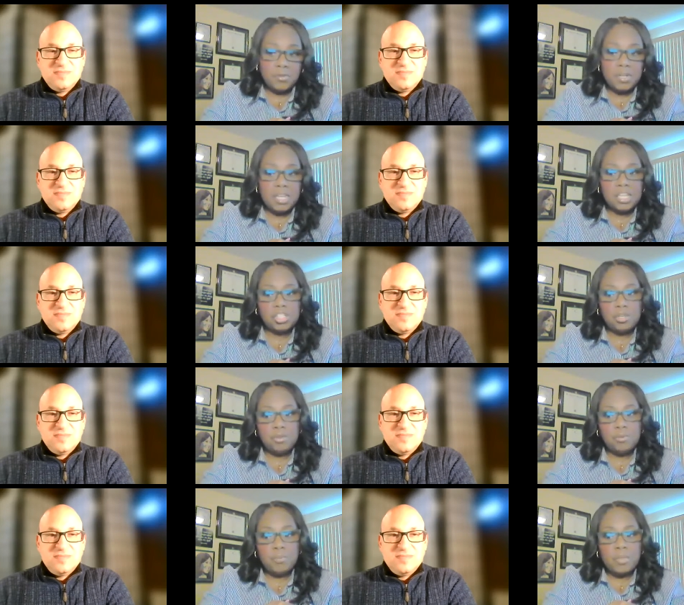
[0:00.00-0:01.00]
Speaker 1: different
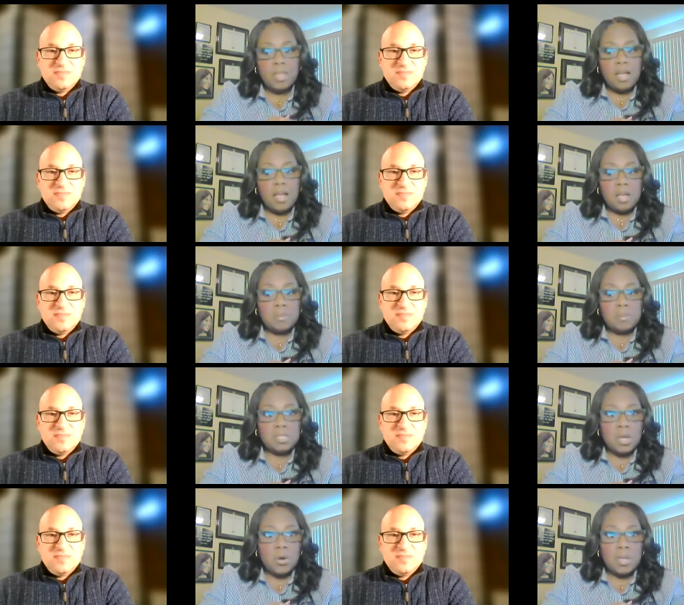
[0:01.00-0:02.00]
issue.
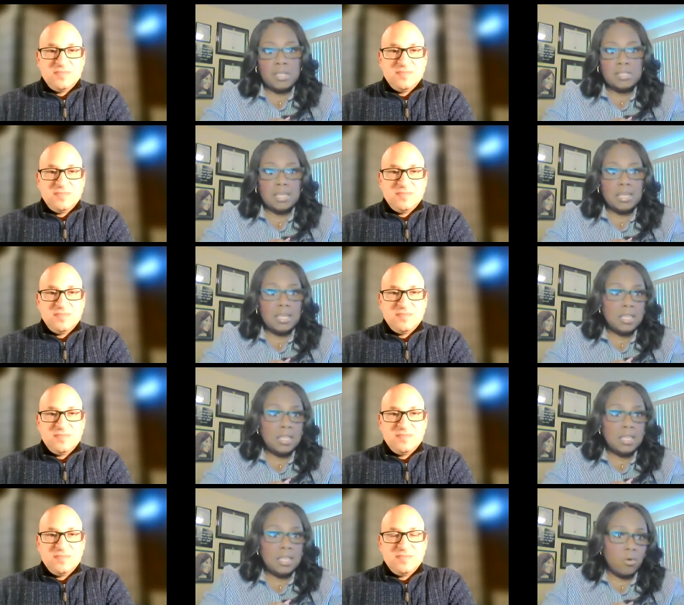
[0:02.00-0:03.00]
Um, so it's key
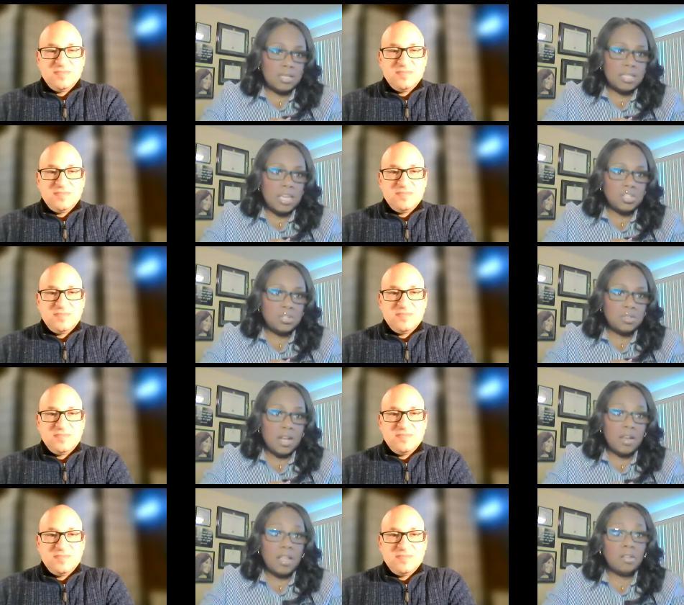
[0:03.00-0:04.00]
that
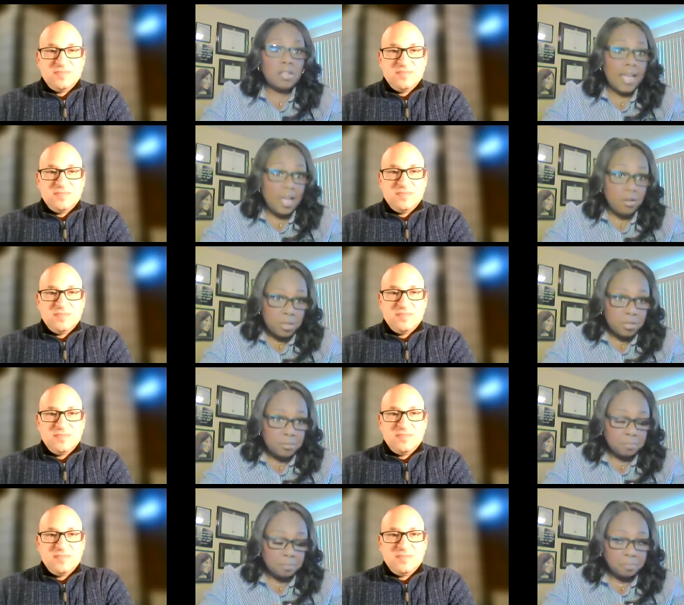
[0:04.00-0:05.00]
organizations are held
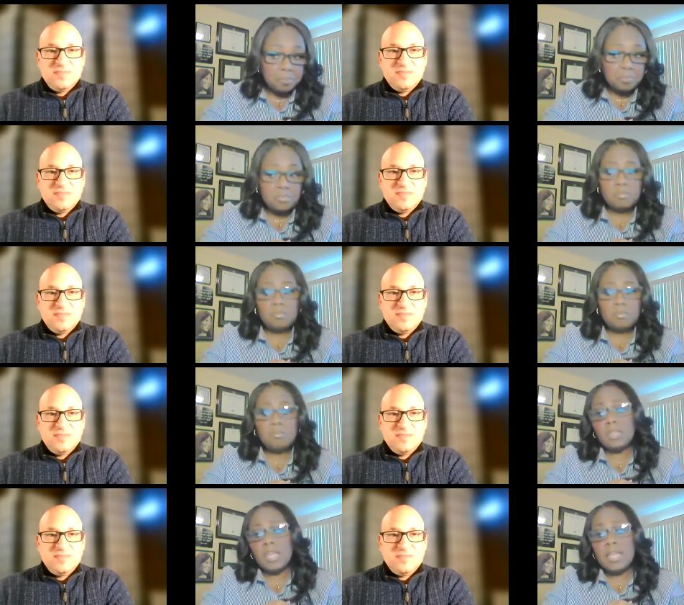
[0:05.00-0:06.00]
accountable
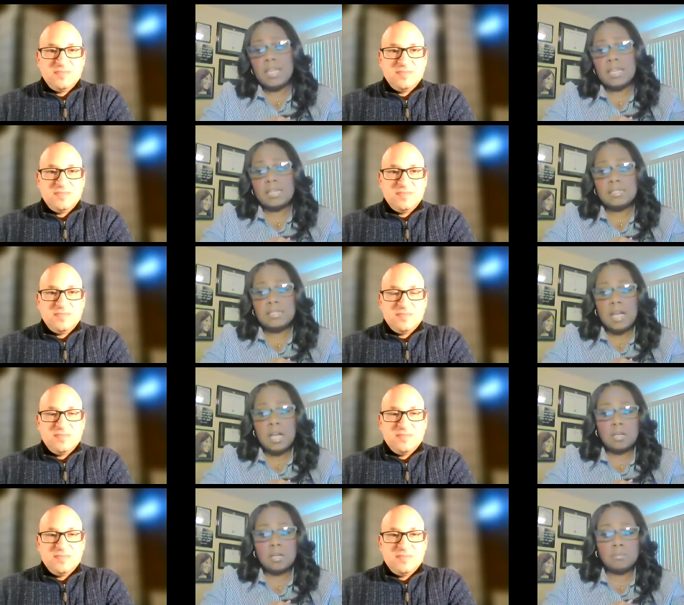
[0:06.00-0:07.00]
and
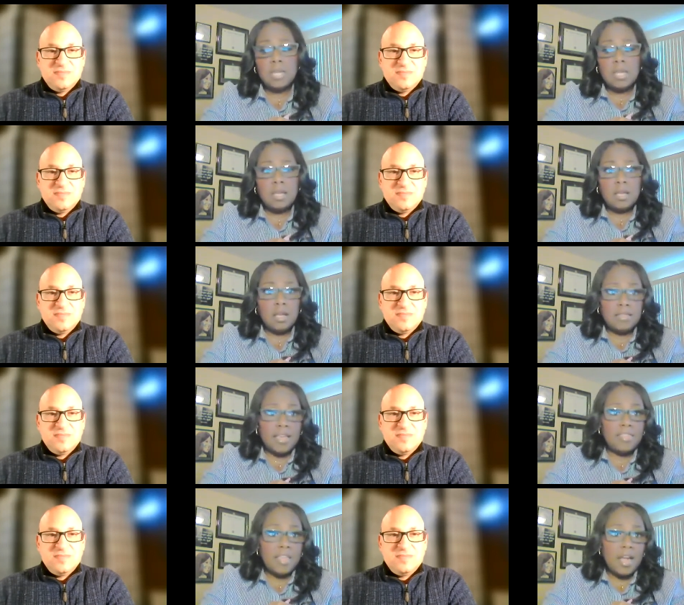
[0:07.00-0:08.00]
um,
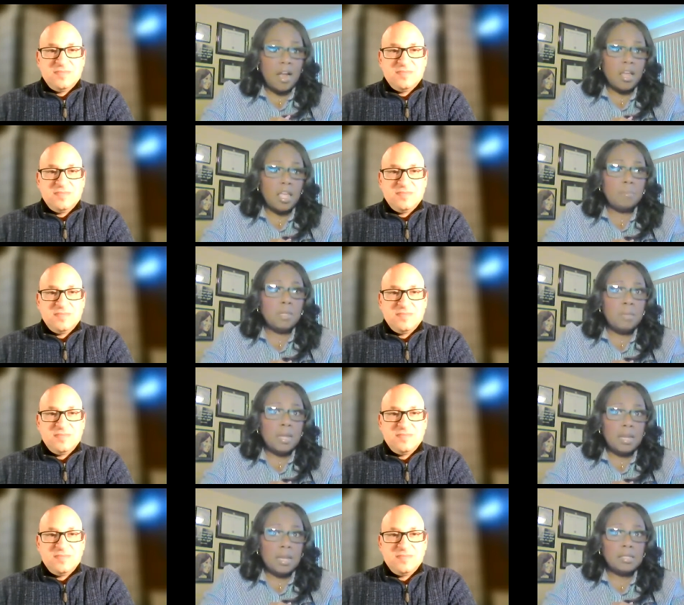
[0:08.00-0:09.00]
that they are
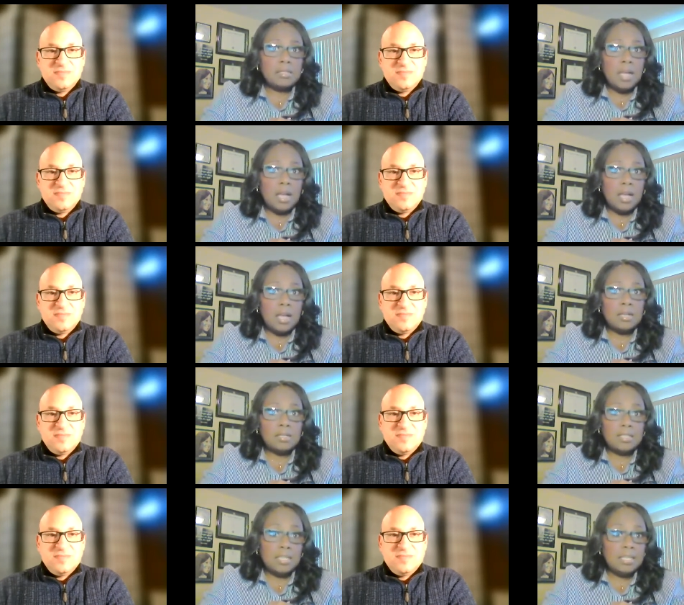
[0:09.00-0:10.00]
implementing
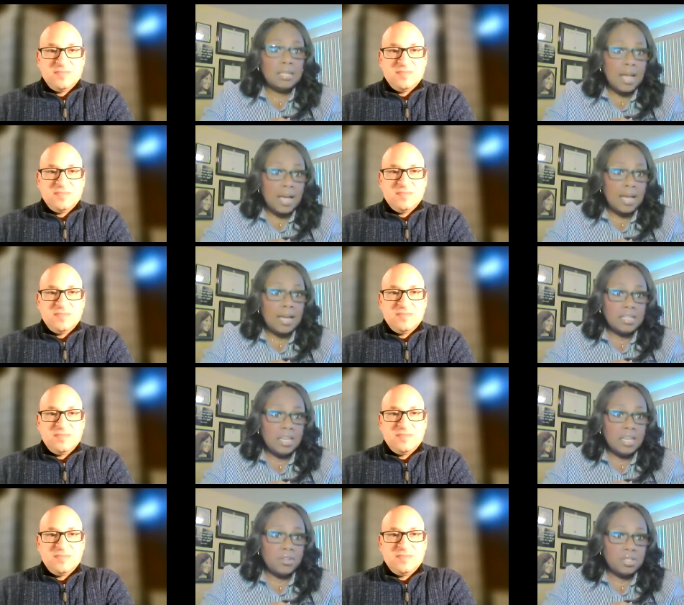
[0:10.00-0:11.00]
uh, DEI,
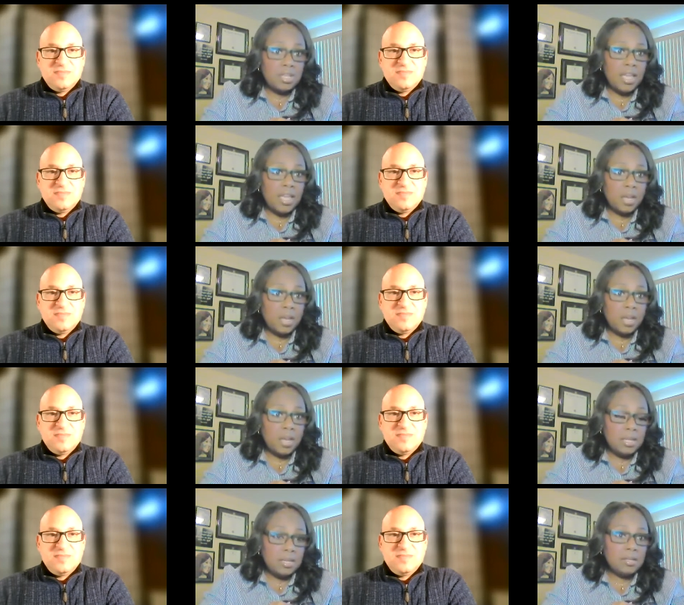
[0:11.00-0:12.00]
diversity,
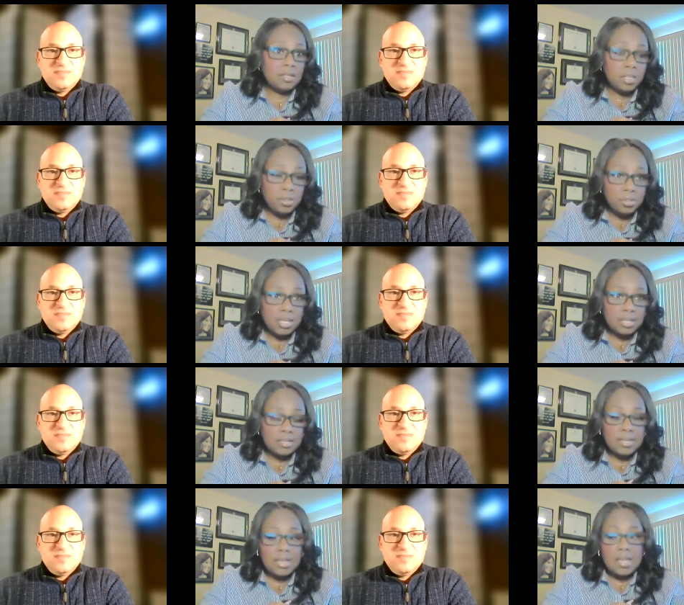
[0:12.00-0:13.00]
equity, and
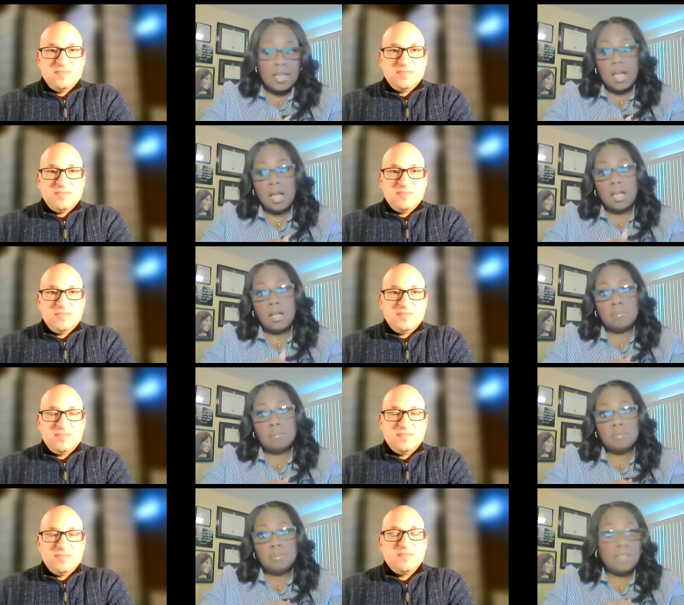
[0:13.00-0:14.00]
inclusion
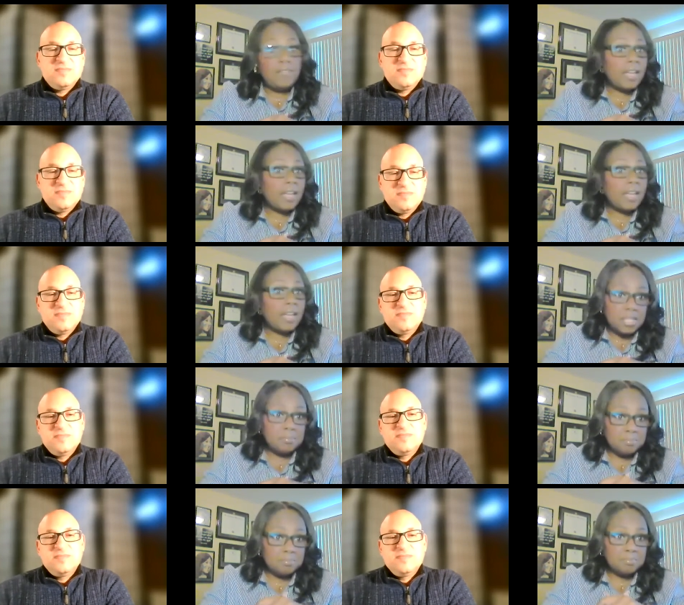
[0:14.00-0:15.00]
um, effectively.